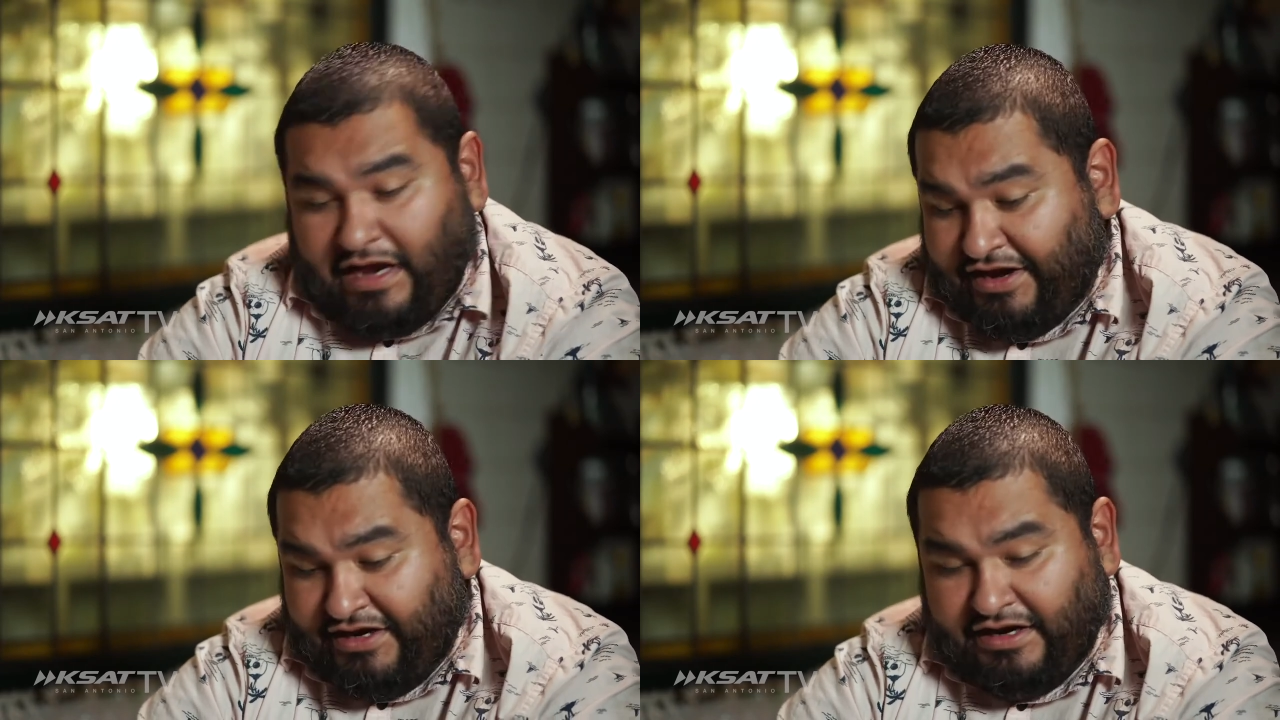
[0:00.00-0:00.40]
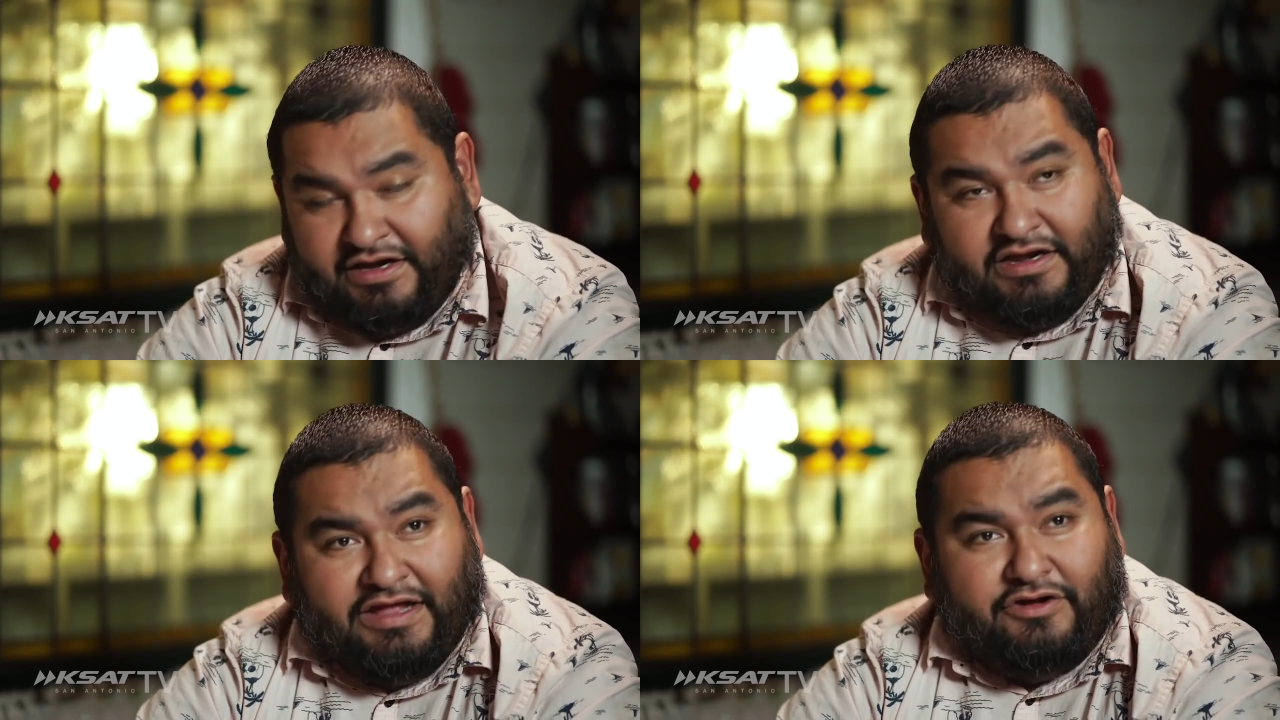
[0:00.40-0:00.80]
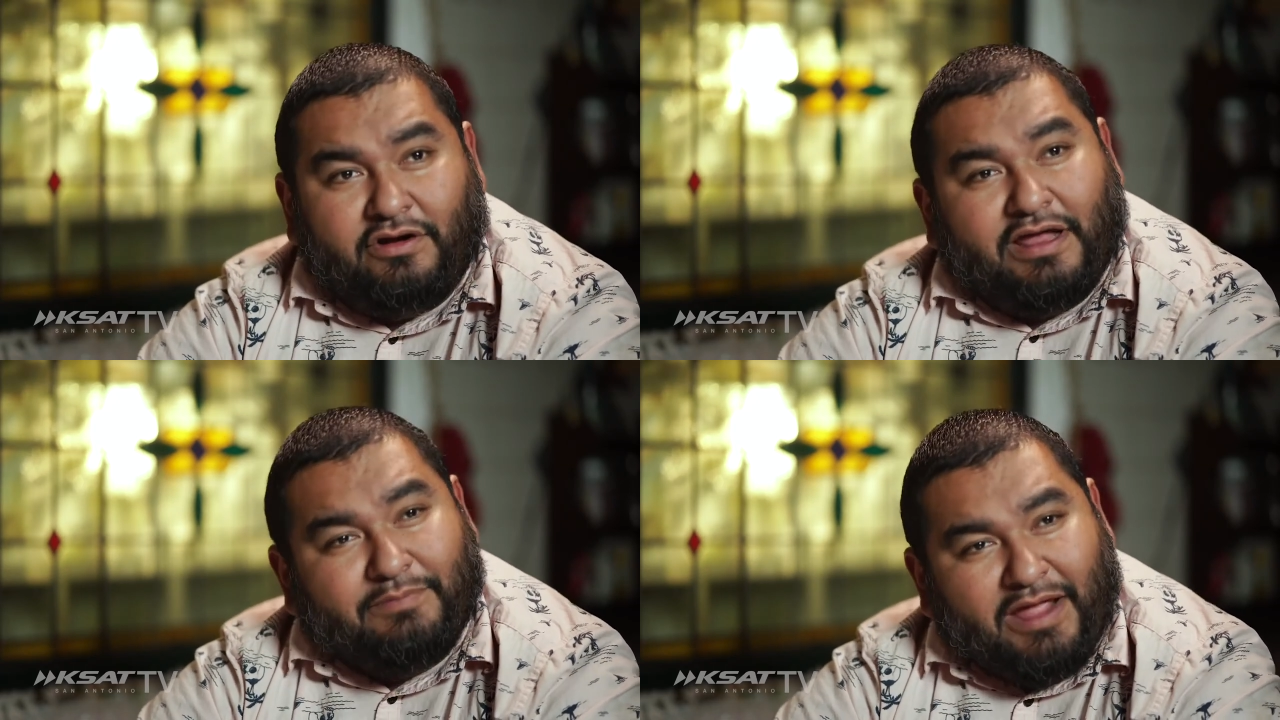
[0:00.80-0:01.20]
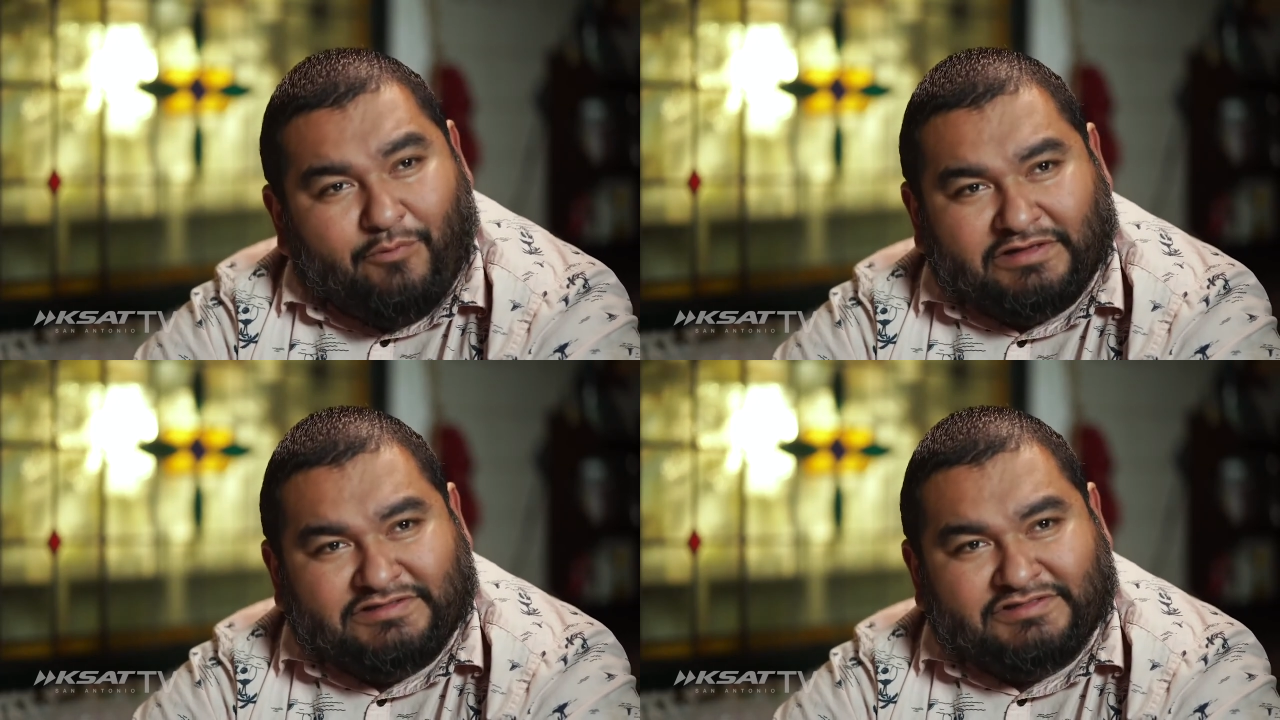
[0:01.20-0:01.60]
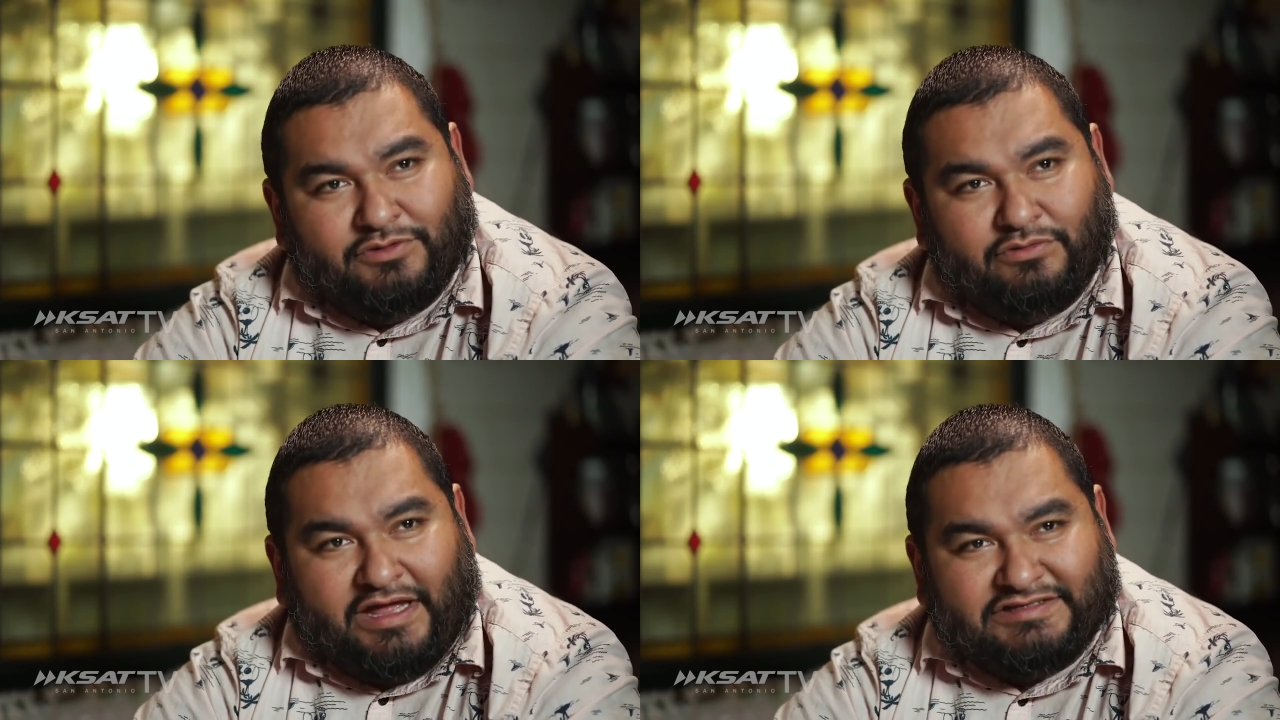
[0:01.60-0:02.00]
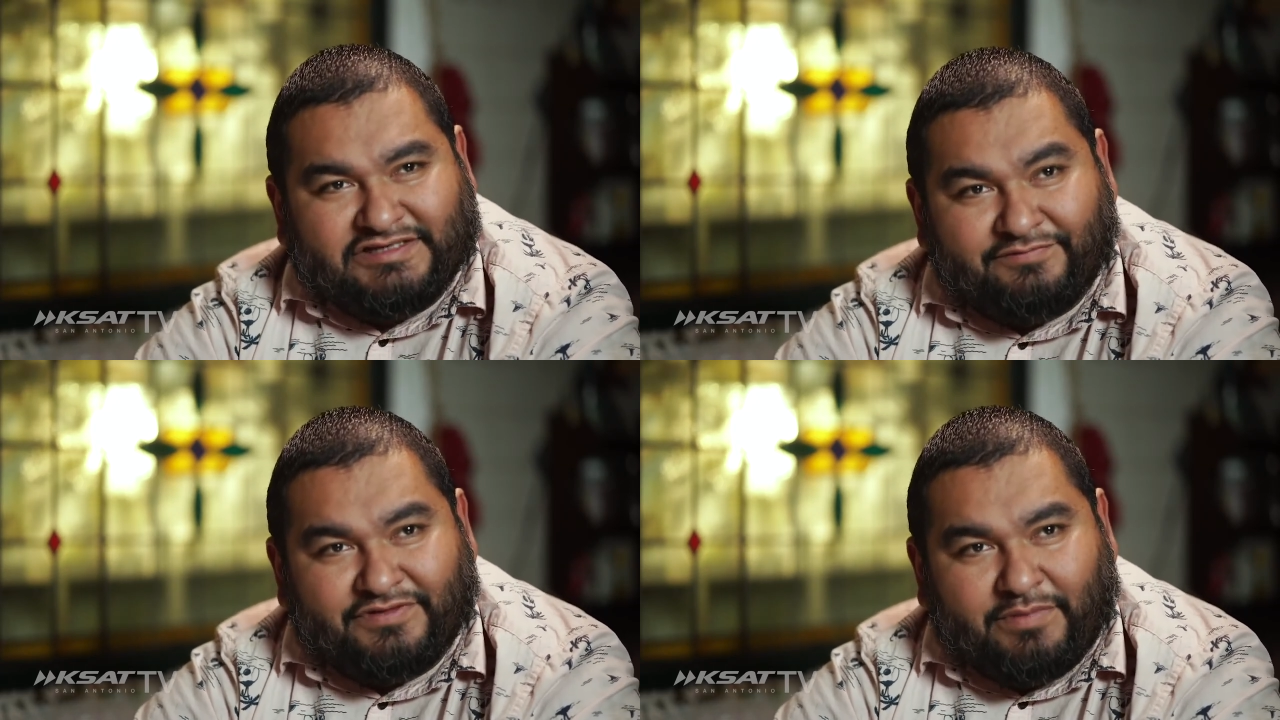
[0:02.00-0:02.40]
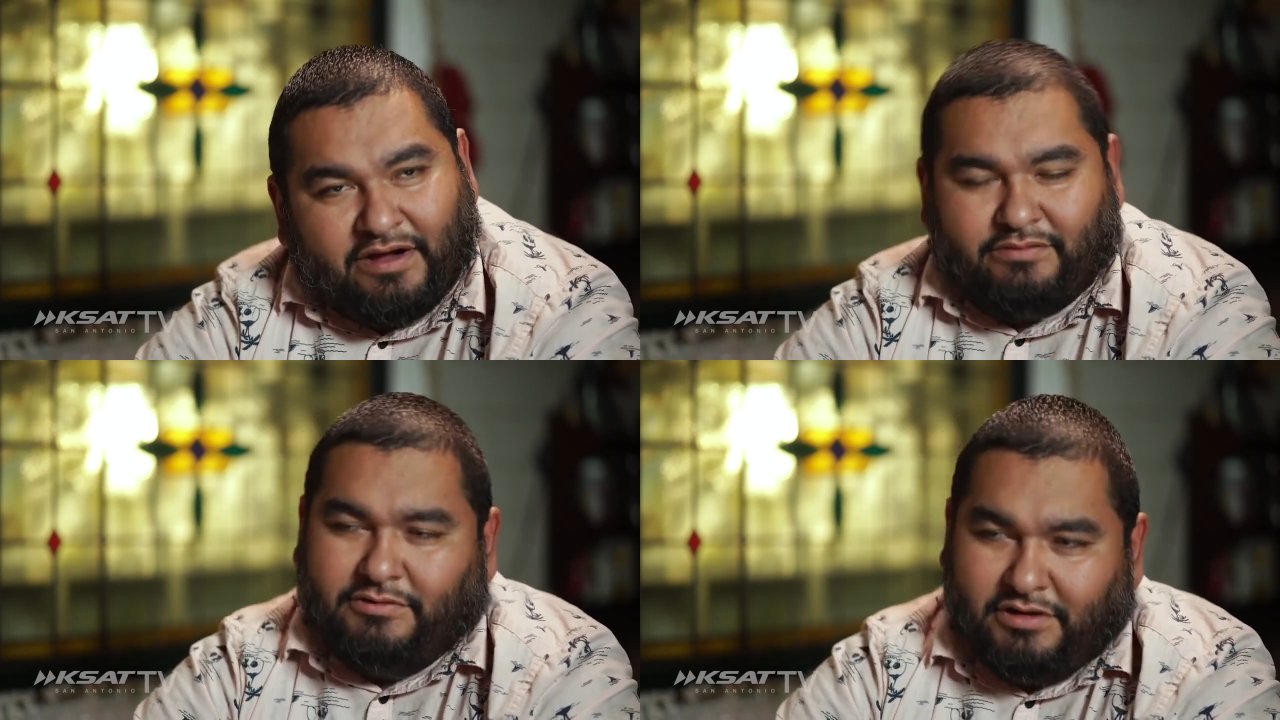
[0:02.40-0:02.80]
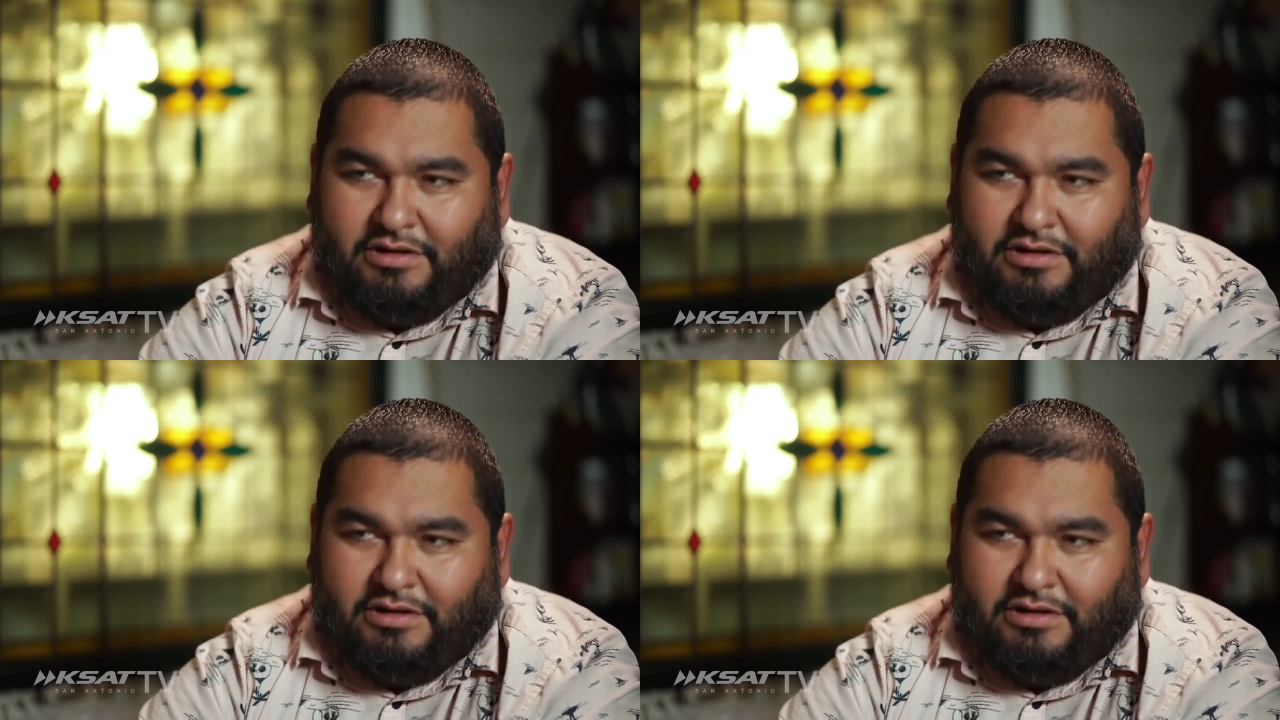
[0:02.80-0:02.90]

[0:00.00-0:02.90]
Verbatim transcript: and then you're like, man, why is it so like tough in the bottom?